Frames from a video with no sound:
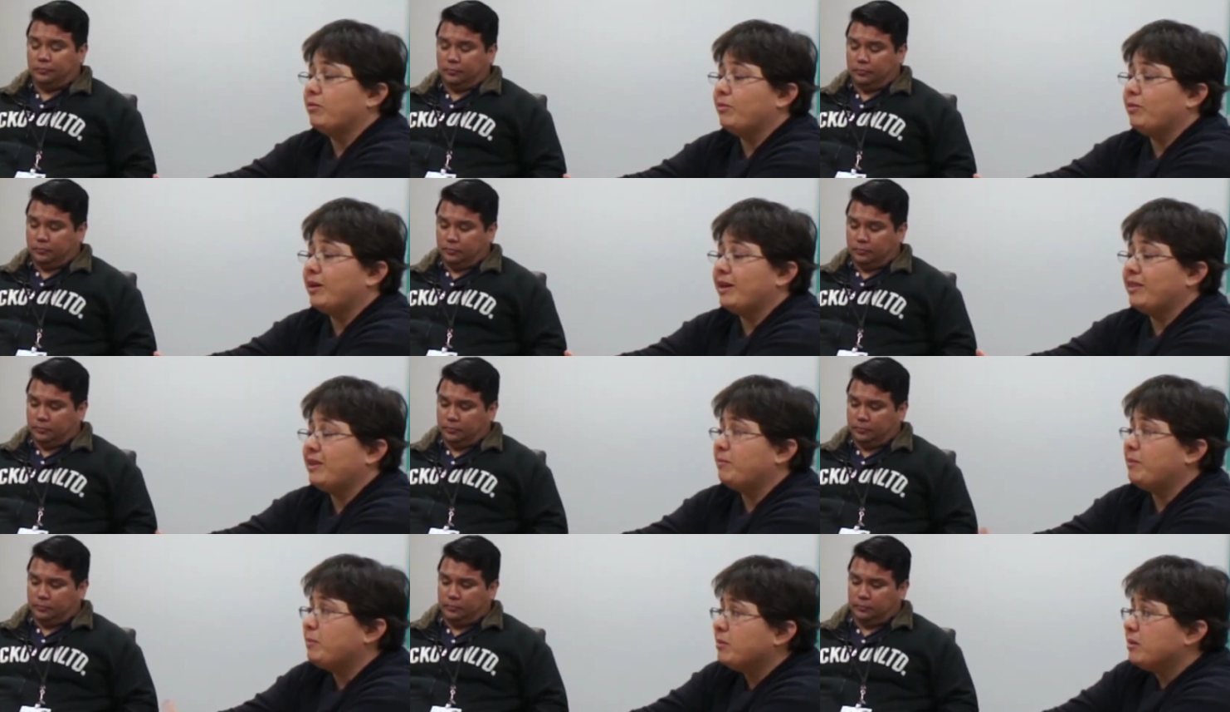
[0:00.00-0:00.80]
Speaker 1: what I
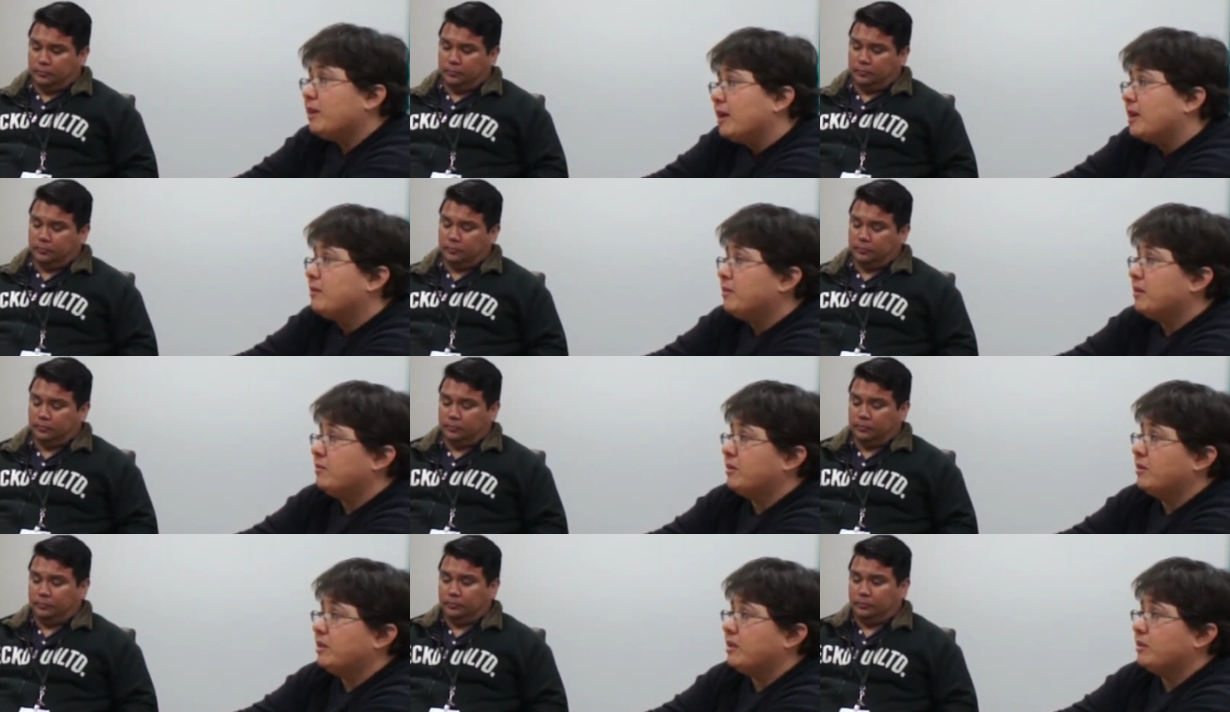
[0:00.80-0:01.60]
think people like about
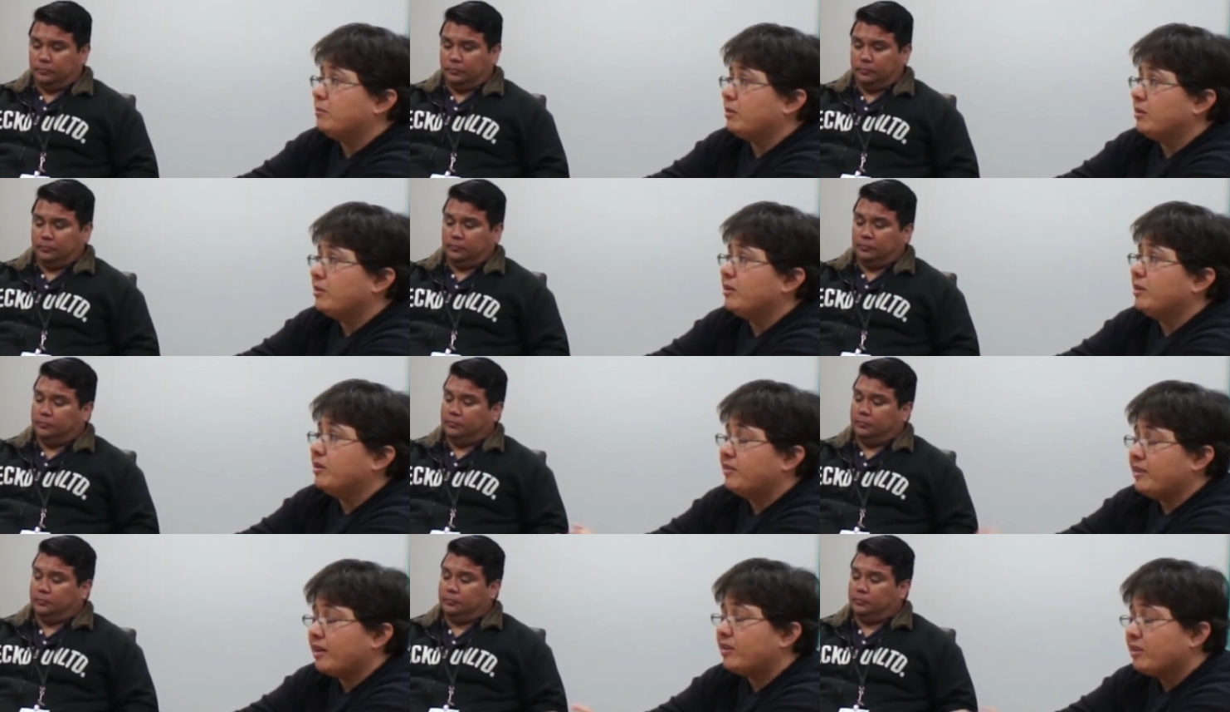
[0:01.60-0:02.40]
voting in person
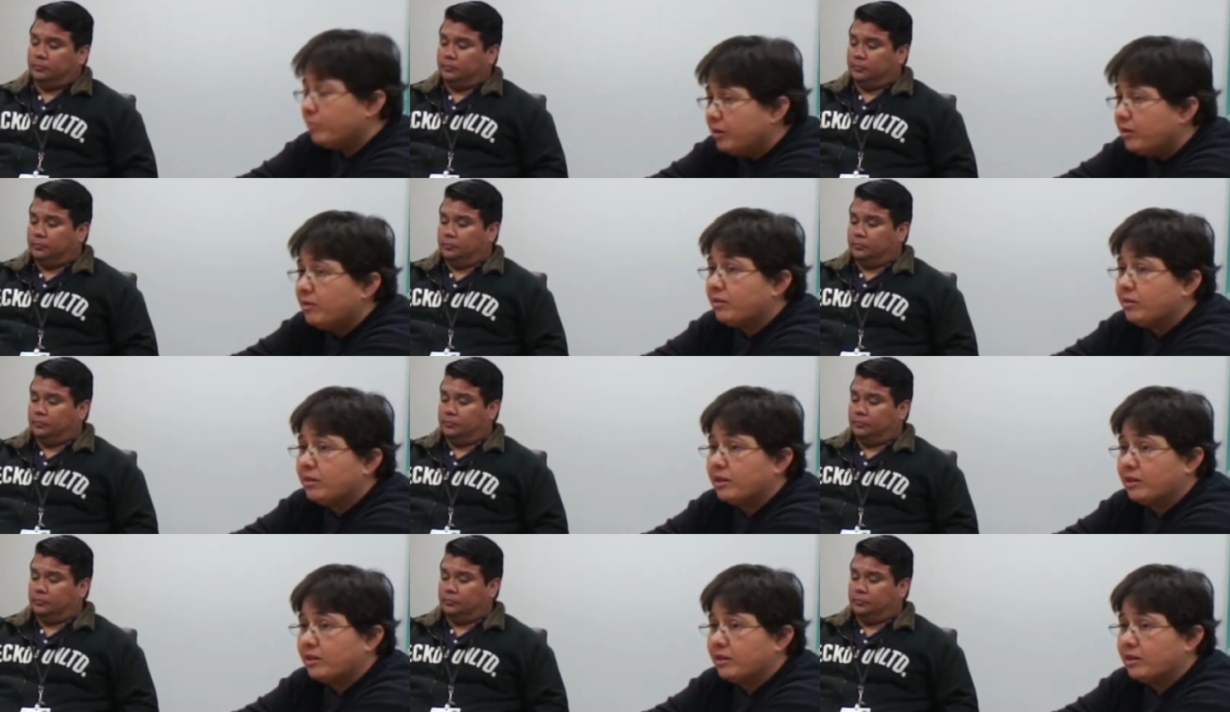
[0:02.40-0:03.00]
is that communal